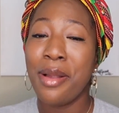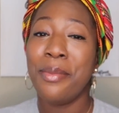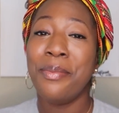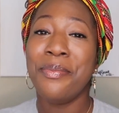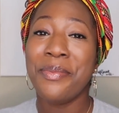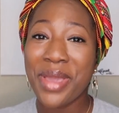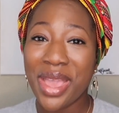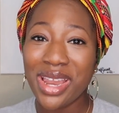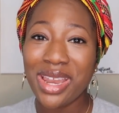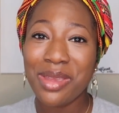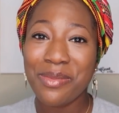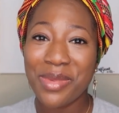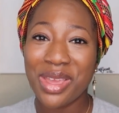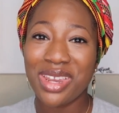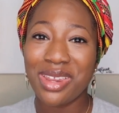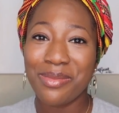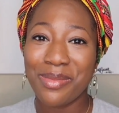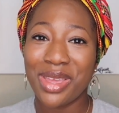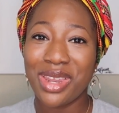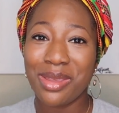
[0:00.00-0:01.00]
many,
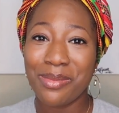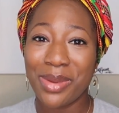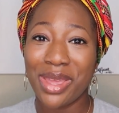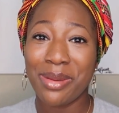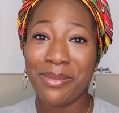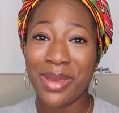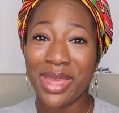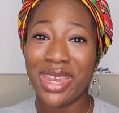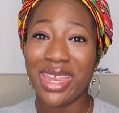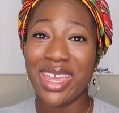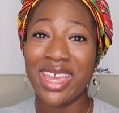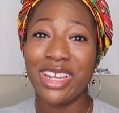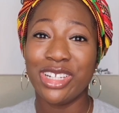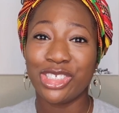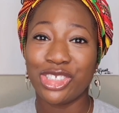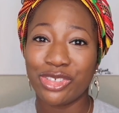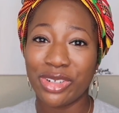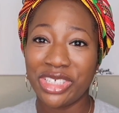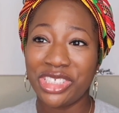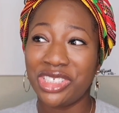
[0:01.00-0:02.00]
many, many, many, many
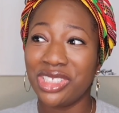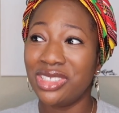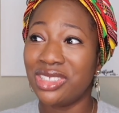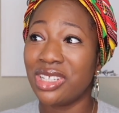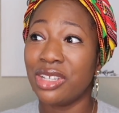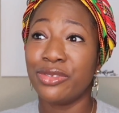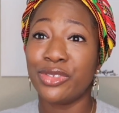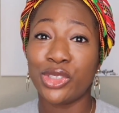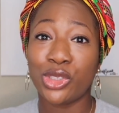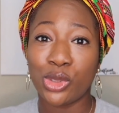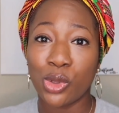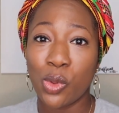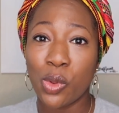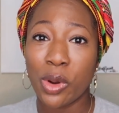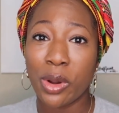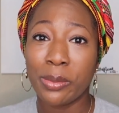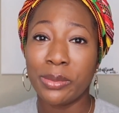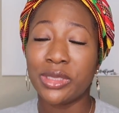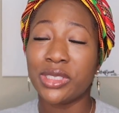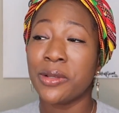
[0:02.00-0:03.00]
illustrations of
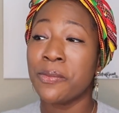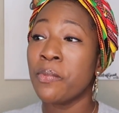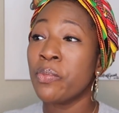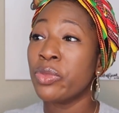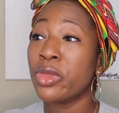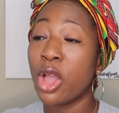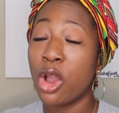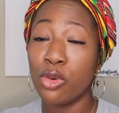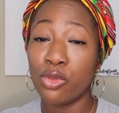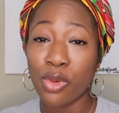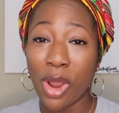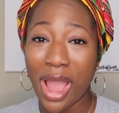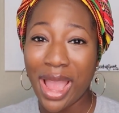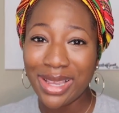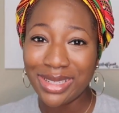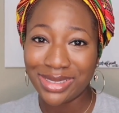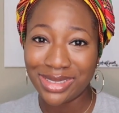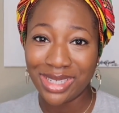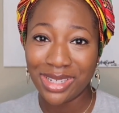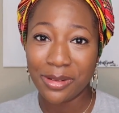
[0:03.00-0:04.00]
storms
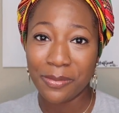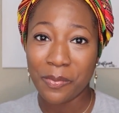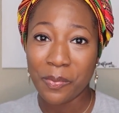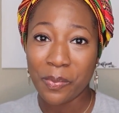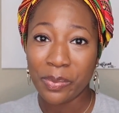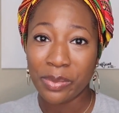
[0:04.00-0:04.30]
arising,